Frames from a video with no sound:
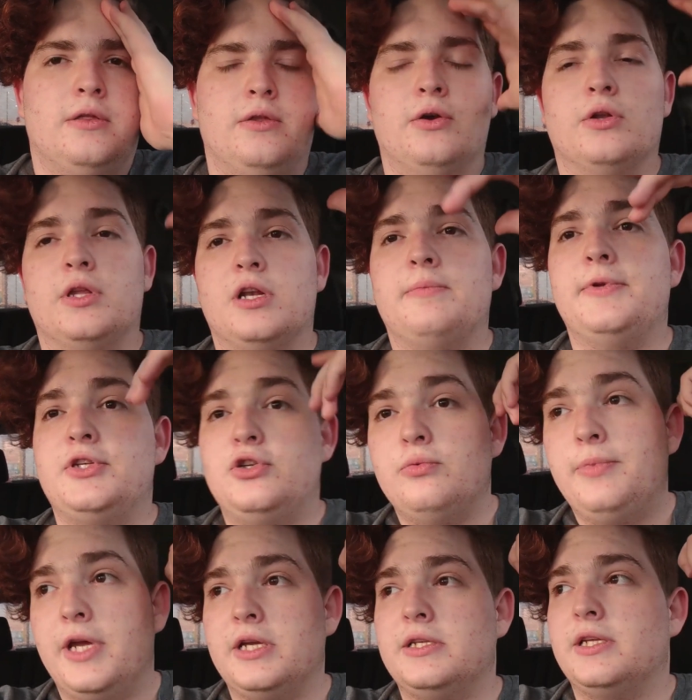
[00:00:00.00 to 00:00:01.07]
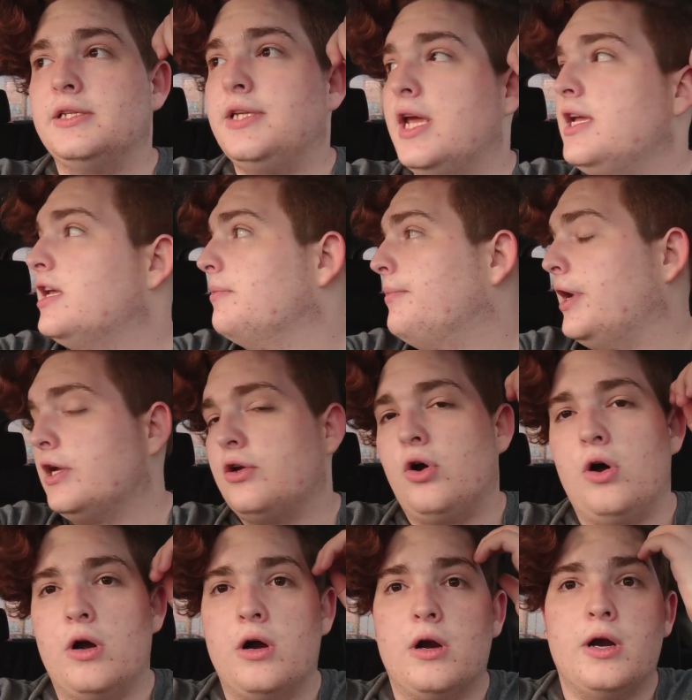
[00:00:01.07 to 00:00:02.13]
They're a little bit too big to take in my
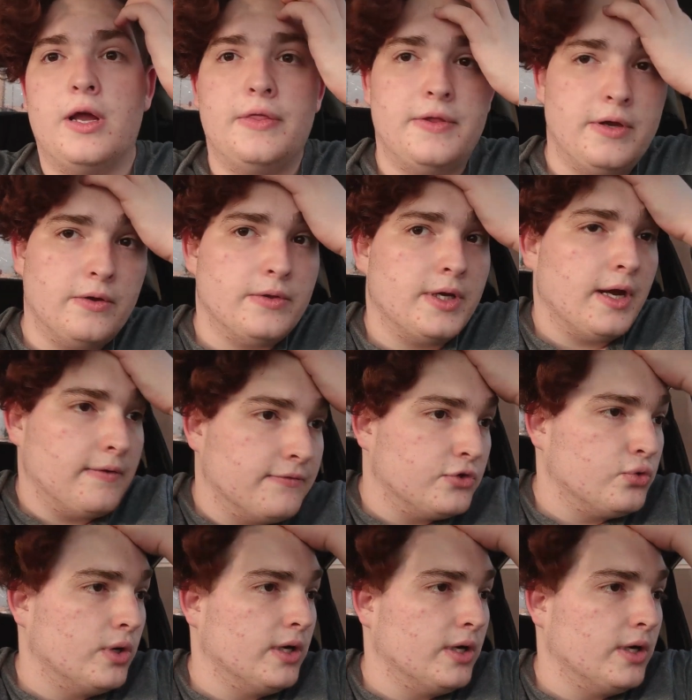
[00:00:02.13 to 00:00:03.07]
car, and they only have